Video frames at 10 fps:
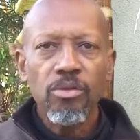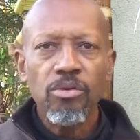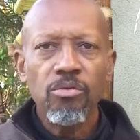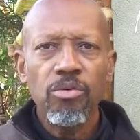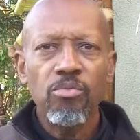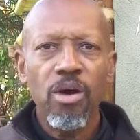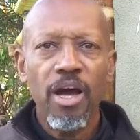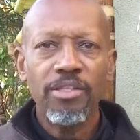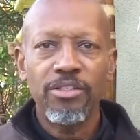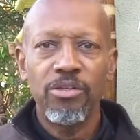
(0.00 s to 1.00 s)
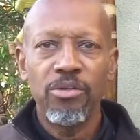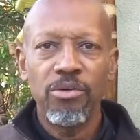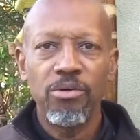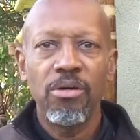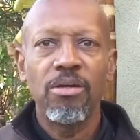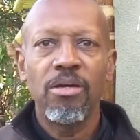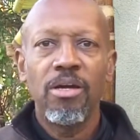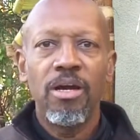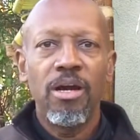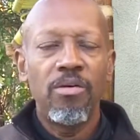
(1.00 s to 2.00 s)
you would want to
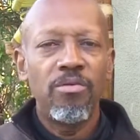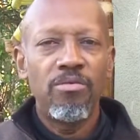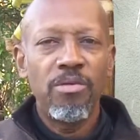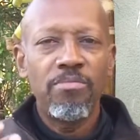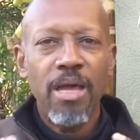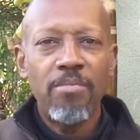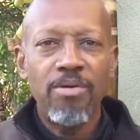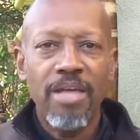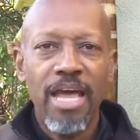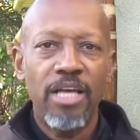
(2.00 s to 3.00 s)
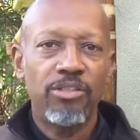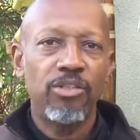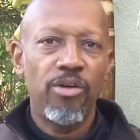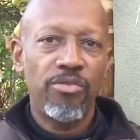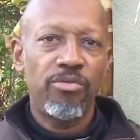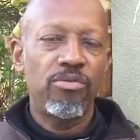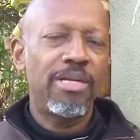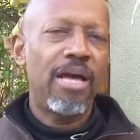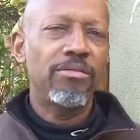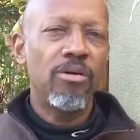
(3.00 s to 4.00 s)
remember that as you're going through.
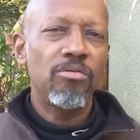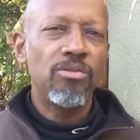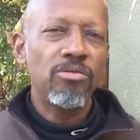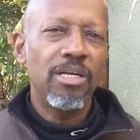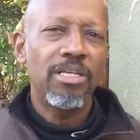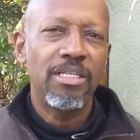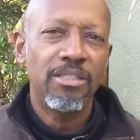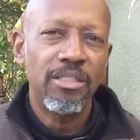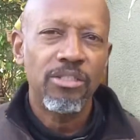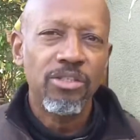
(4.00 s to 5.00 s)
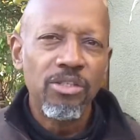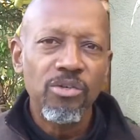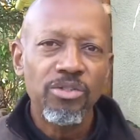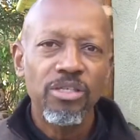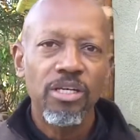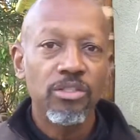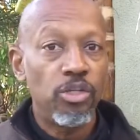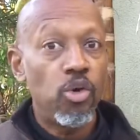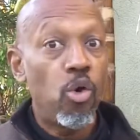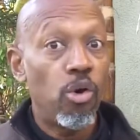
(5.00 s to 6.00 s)
Now, don't use that as an excuse
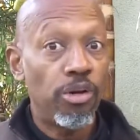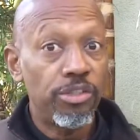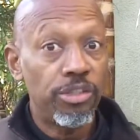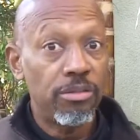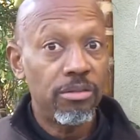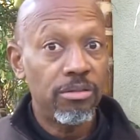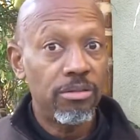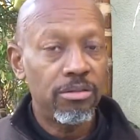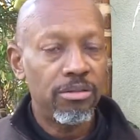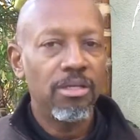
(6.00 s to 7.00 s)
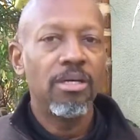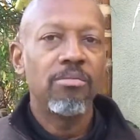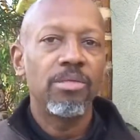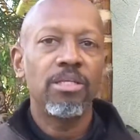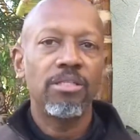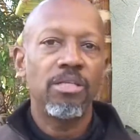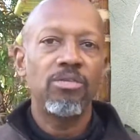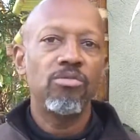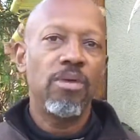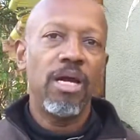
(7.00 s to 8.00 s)
to gorge, because
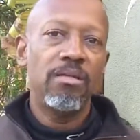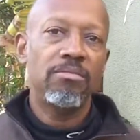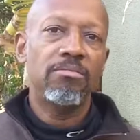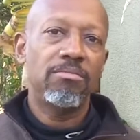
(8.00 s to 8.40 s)
then you might